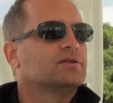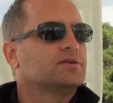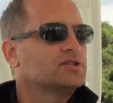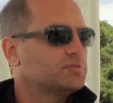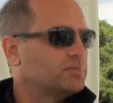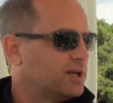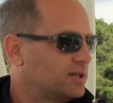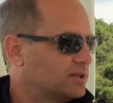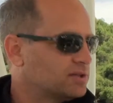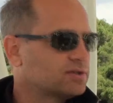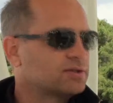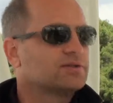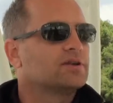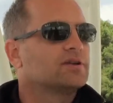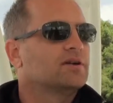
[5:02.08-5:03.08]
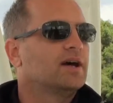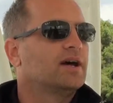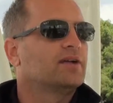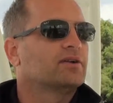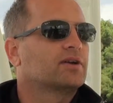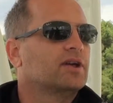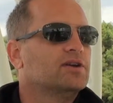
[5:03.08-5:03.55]
the space
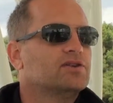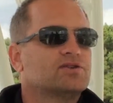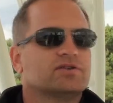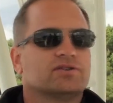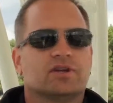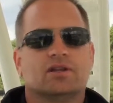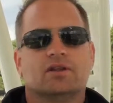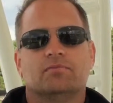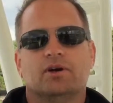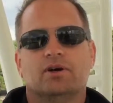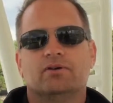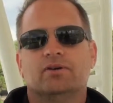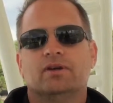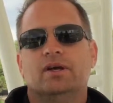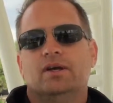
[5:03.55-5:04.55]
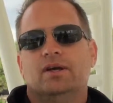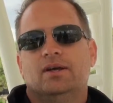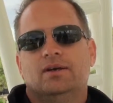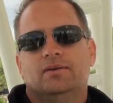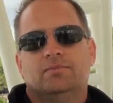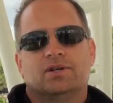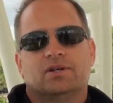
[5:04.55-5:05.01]
allocations on the boat,
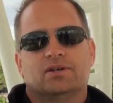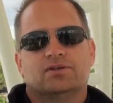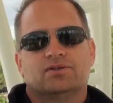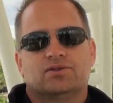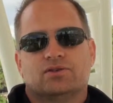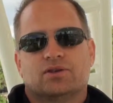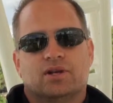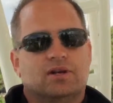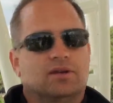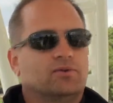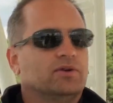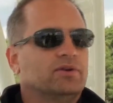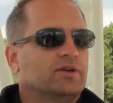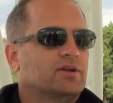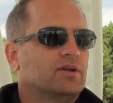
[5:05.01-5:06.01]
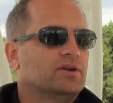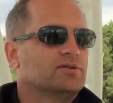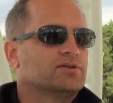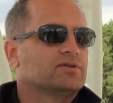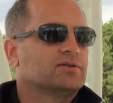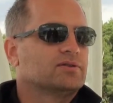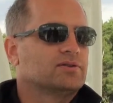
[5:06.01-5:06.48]
because you're getting really
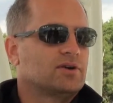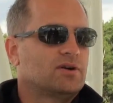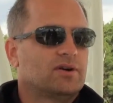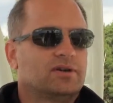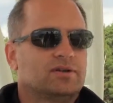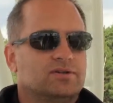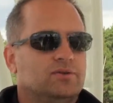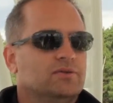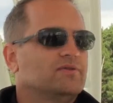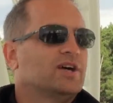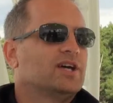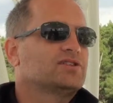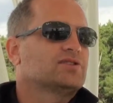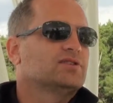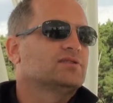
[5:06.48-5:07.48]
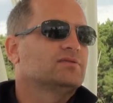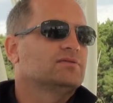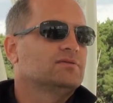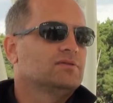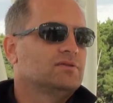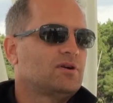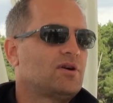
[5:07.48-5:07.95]
close to starting to invest in
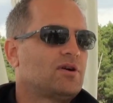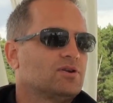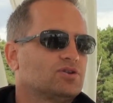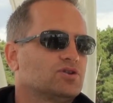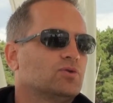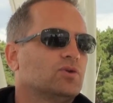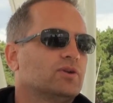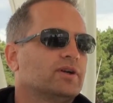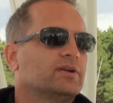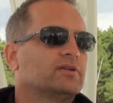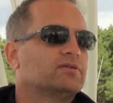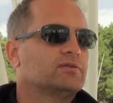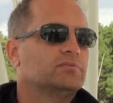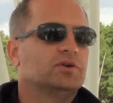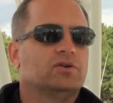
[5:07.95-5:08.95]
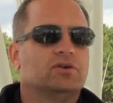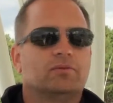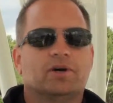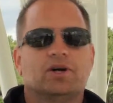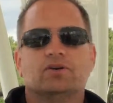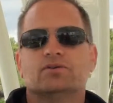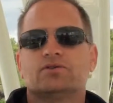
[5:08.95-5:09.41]
the hard tooling to build
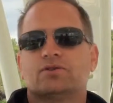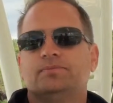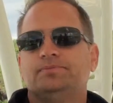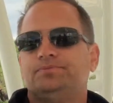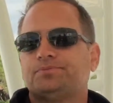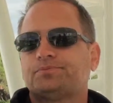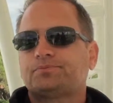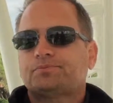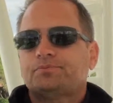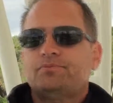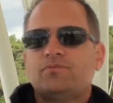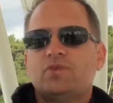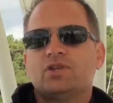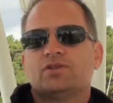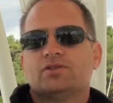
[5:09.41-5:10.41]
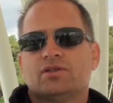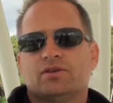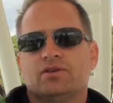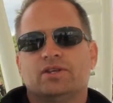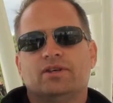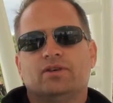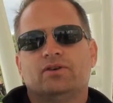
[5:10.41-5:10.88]
the boats. So
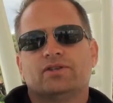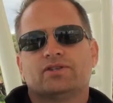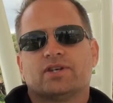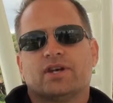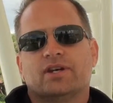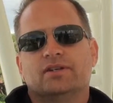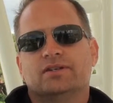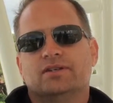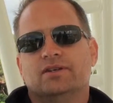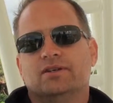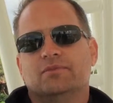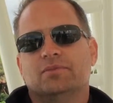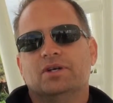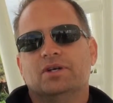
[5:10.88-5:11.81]
the dealer design team,